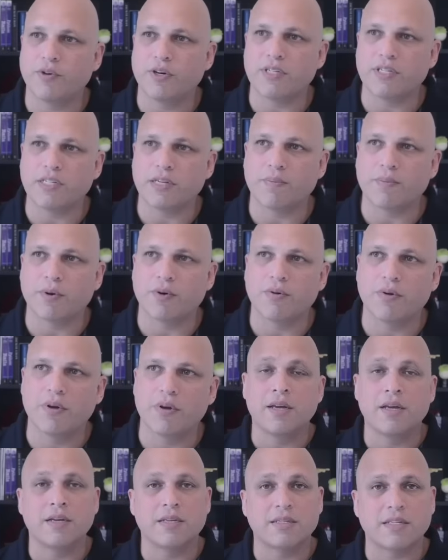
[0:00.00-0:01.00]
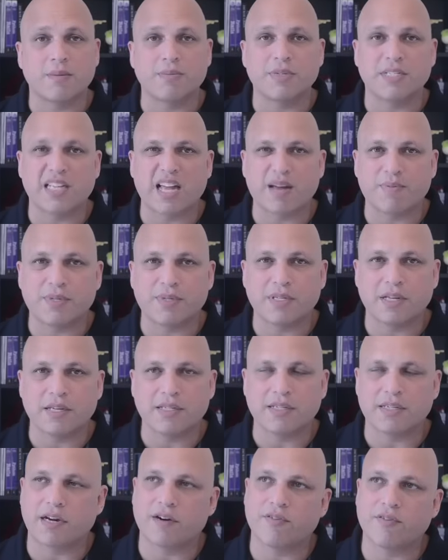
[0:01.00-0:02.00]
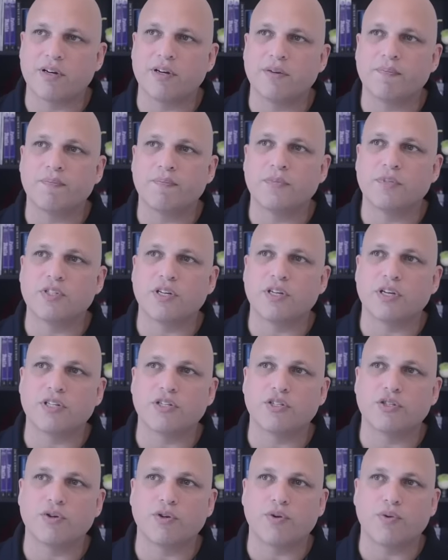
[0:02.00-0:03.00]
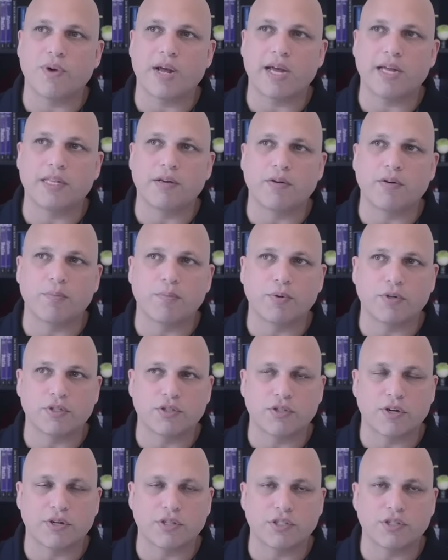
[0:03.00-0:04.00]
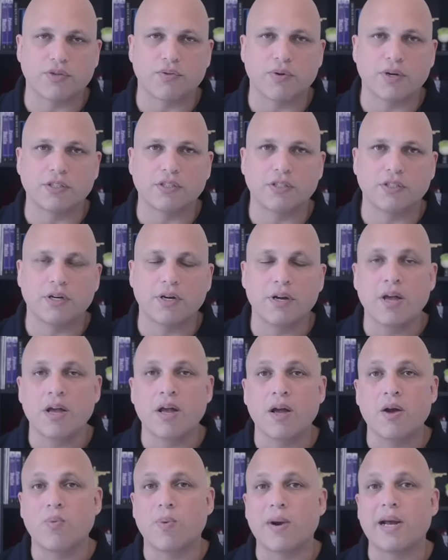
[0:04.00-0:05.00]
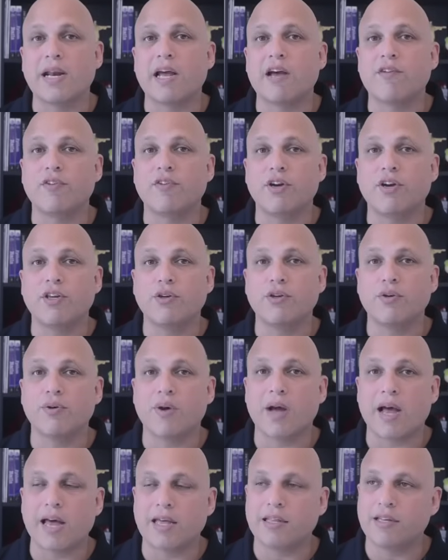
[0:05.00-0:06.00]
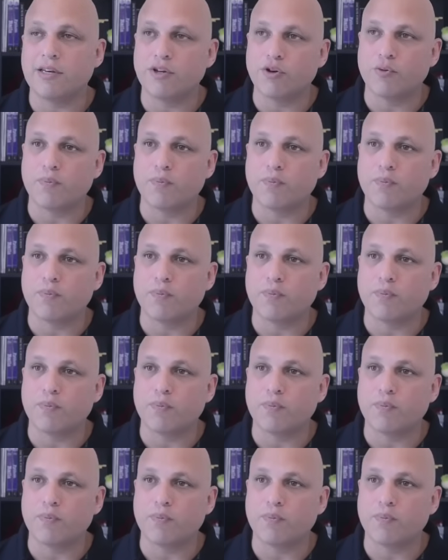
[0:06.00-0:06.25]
simple. some steps in the server just to create the repository structure. Whenever you add a new